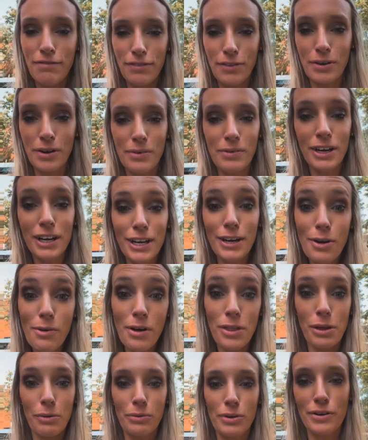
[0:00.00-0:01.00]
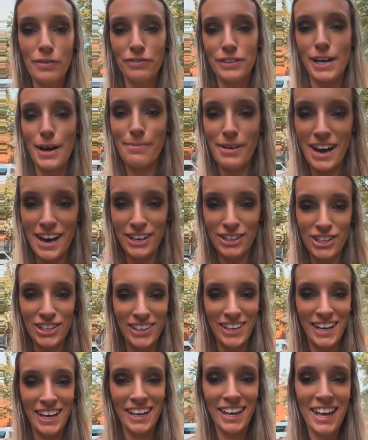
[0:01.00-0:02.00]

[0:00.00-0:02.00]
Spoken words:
floor. We're going to go on the rooftop actually.